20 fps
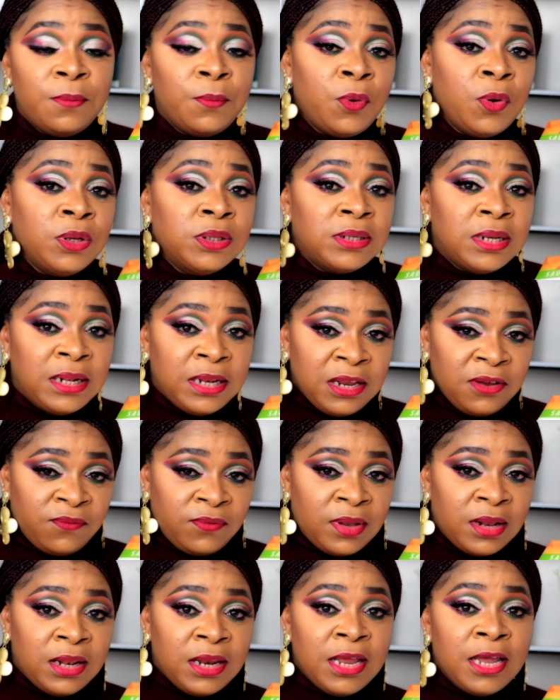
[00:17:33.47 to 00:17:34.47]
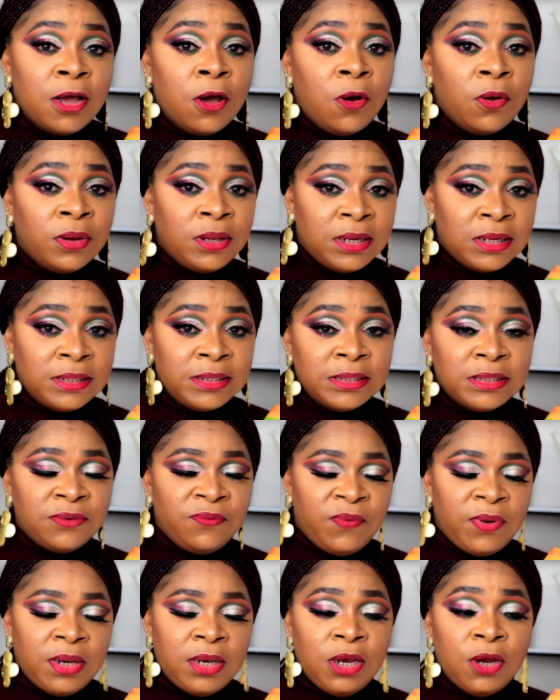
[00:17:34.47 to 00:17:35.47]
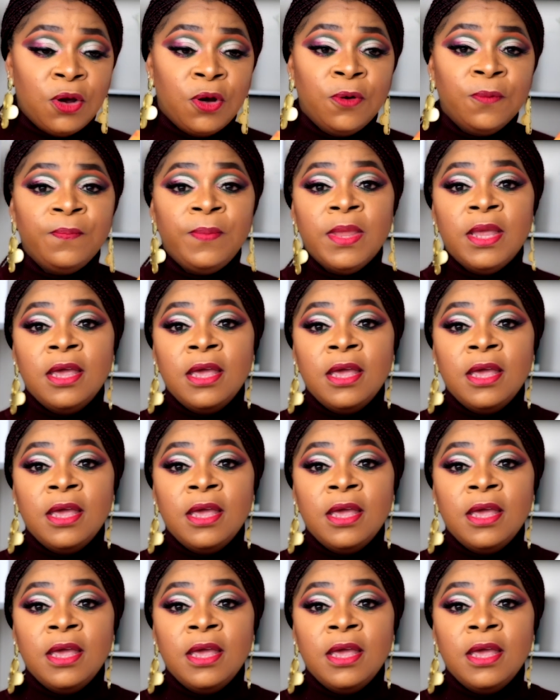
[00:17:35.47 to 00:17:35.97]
I'm going to leave the link under this video.